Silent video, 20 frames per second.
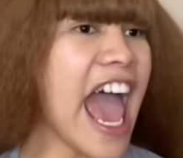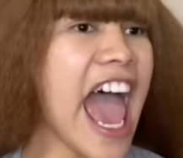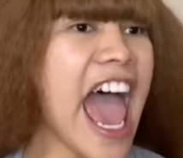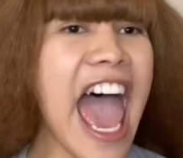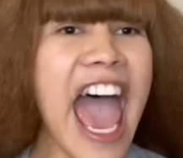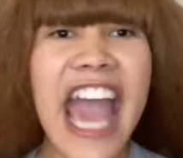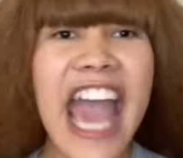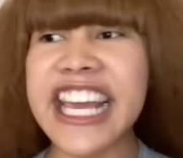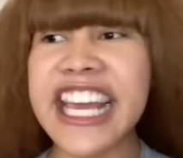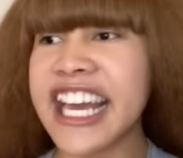
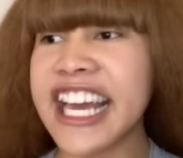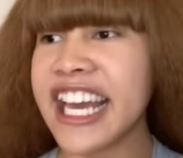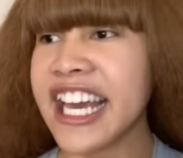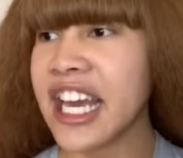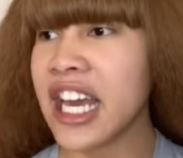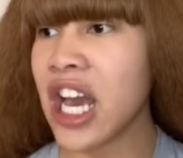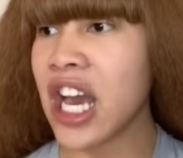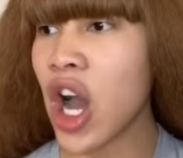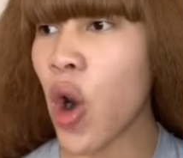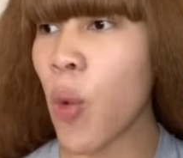Hey!
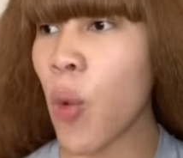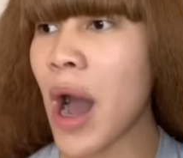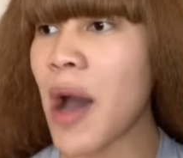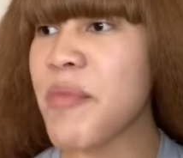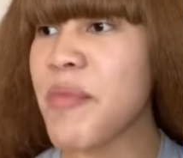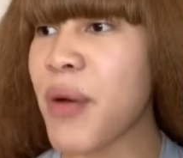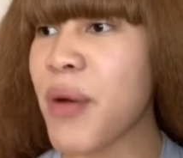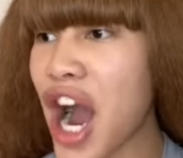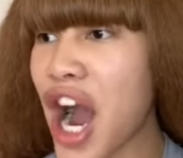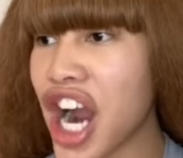
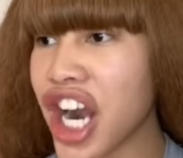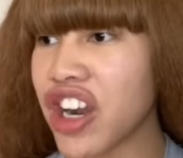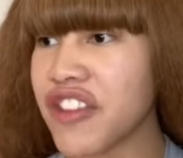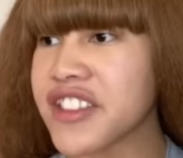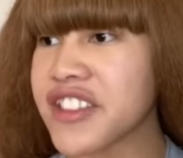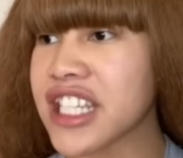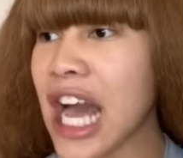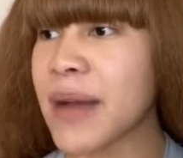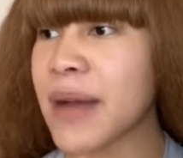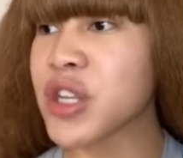What part of
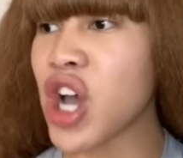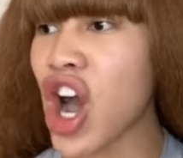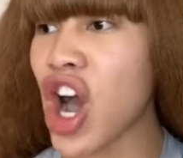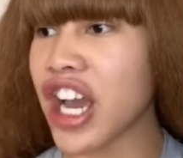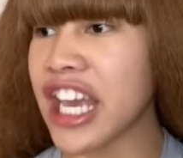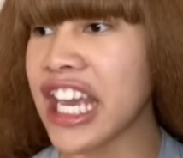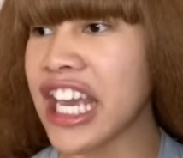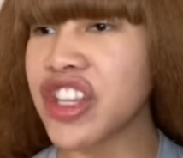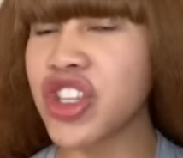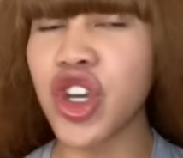stop
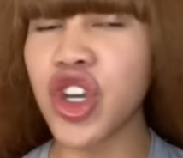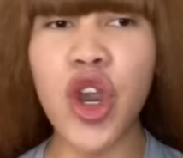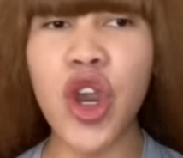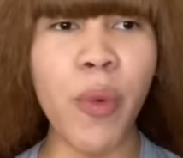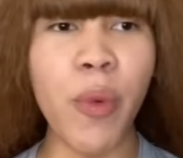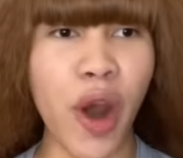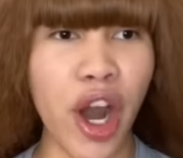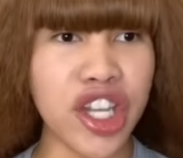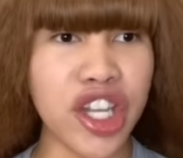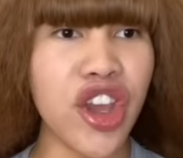talking and do your
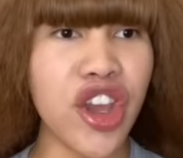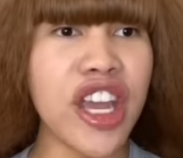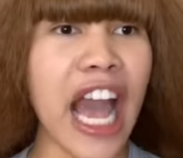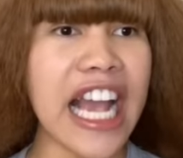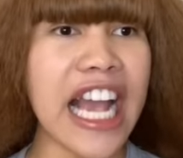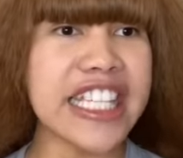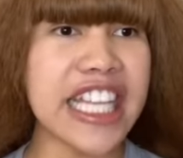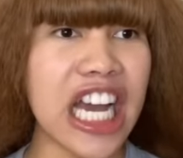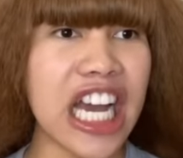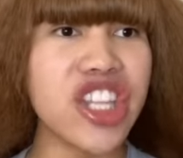work do you
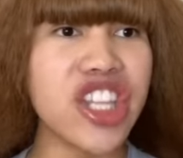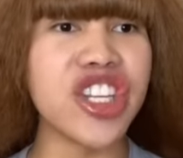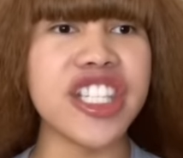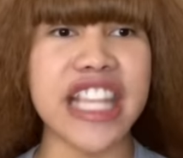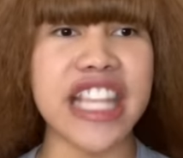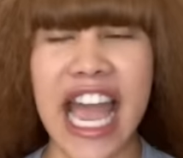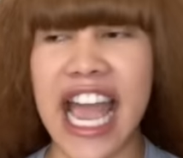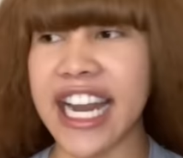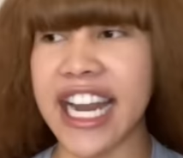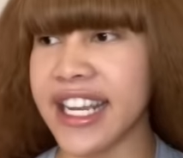guys not
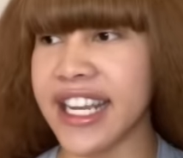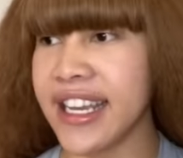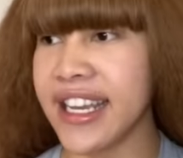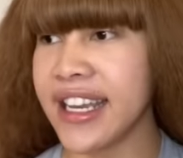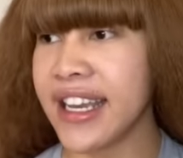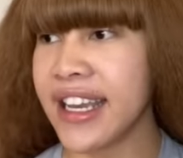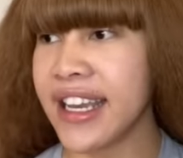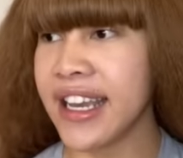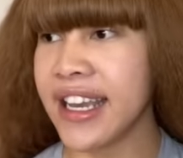understand?